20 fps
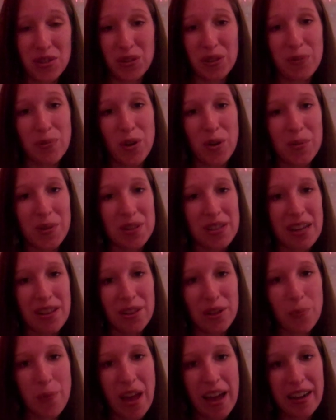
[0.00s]
certainly moments I
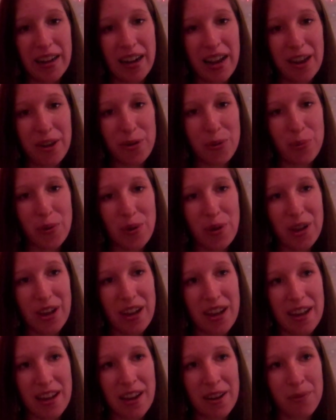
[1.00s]
look back and I
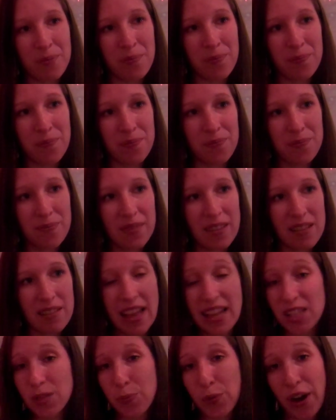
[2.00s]
am
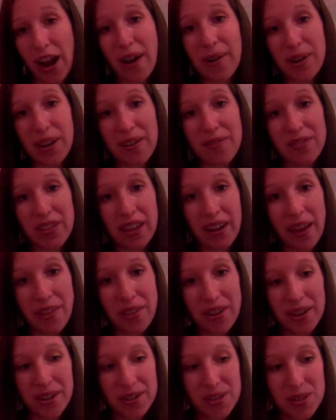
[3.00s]
less proud of than
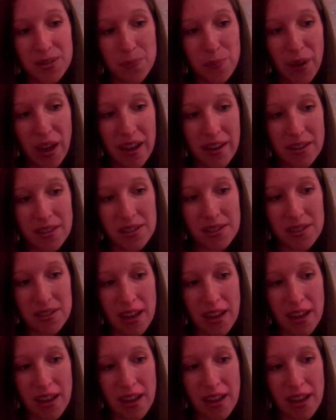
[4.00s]
others, but